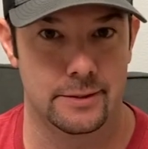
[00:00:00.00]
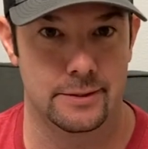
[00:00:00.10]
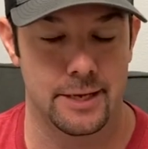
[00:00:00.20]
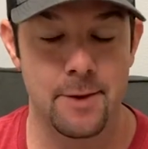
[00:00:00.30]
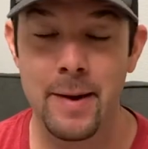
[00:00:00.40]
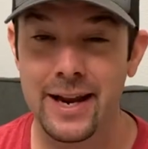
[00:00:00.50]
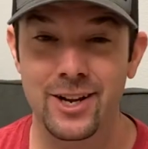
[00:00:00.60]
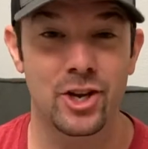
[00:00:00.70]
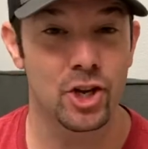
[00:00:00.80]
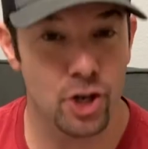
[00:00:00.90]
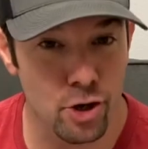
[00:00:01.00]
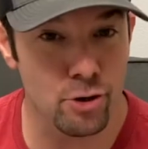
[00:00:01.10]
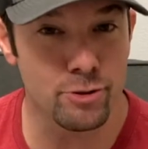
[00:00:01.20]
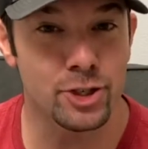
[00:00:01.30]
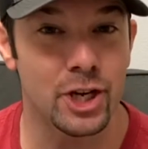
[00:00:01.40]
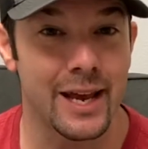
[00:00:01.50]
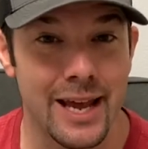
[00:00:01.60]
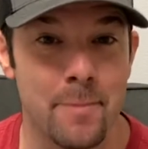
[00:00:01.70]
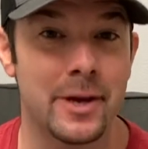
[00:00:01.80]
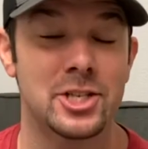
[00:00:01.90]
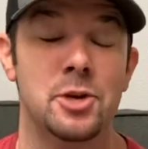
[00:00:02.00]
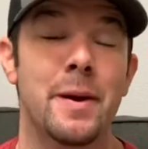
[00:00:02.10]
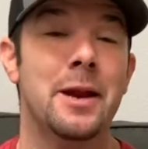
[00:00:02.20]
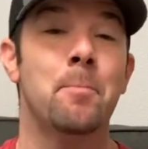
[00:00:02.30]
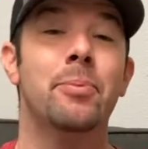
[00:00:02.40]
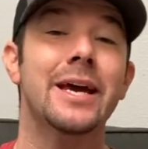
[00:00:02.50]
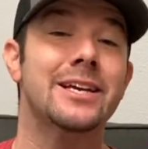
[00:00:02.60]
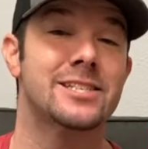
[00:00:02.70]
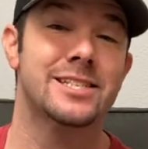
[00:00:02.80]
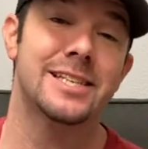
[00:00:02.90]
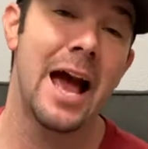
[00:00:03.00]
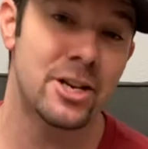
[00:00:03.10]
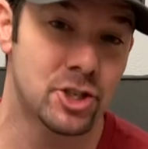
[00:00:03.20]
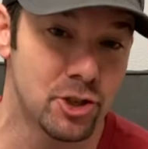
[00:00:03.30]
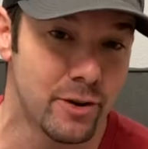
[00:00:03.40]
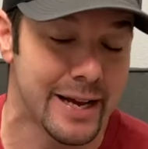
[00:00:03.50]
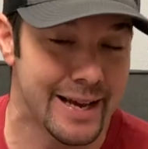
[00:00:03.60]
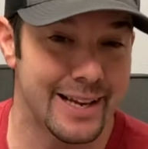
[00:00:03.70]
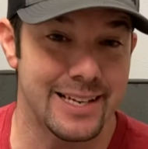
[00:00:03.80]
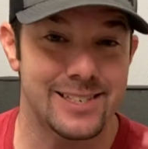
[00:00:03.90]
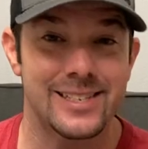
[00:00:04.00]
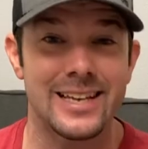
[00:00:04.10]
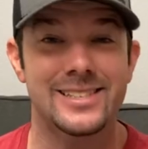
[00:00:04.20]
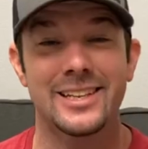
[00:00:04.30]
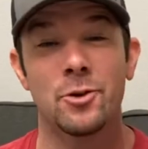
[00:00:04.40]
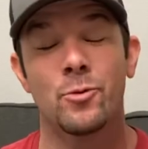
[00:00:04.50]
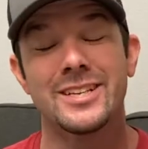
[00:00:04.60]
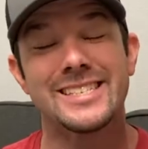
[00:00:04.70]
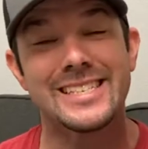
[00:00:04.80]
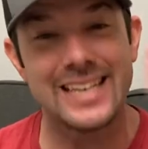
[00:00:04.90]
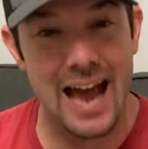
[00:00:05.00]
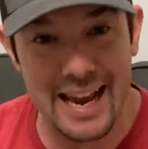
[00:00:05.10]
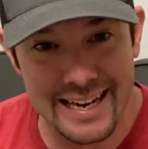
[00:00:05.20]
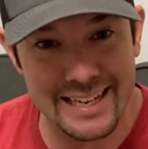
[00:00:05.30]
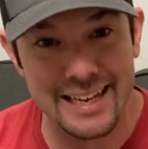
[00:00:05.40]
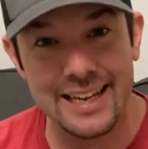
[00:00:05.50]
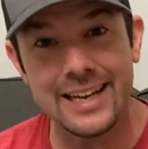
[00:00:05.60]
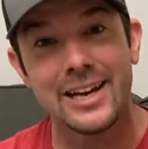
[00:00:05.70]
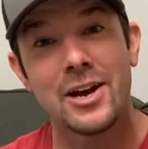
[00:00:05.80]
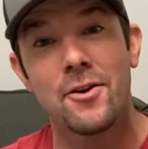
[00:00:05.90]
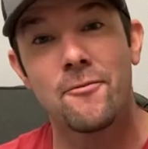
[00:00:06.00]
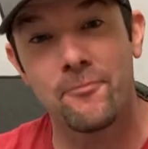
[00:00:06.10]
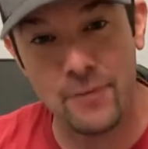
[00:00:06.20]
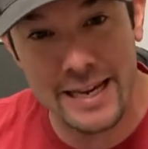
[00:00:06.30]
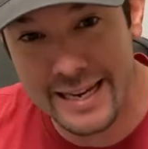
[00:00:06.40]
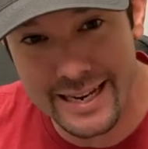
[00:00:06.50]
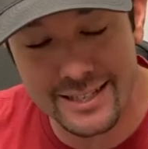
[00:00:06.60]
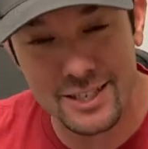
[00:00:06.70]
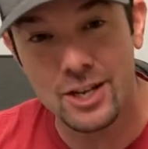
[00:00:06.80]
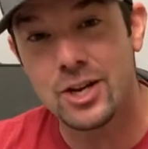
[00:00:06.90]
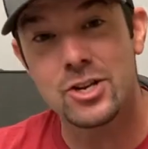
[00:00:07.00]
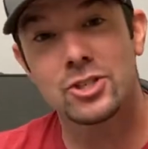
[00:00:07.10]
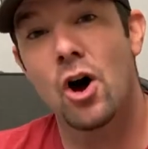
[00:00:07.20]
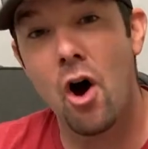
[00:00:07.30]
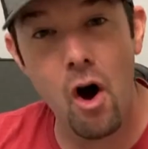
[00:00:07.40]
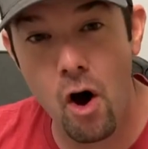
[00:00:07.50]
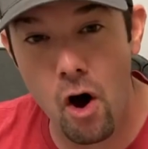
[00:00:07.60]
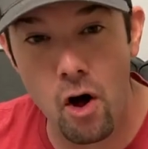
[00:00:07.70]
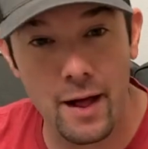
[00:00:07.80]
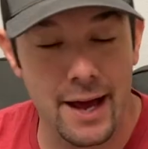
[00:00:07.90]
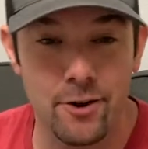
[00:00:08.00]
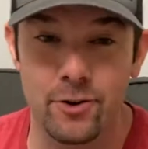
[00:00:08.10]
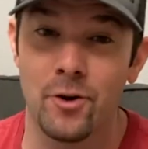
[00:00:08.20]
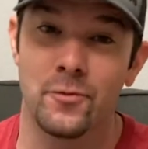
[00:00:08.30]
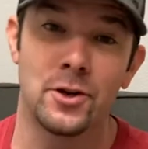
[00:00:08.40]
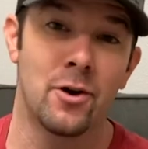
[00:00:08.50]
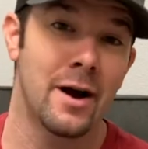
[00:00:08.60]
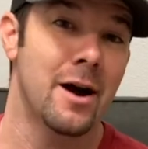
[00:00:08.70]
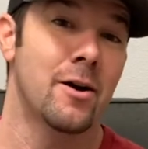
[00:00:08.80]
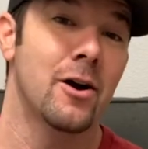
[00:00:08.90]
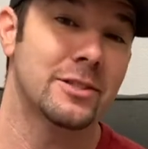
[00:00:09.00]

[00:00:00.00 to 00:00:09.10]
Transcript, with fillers: He made a huge image. He made a big statue, and it says that it was 90 feet tall. I don't know if you know how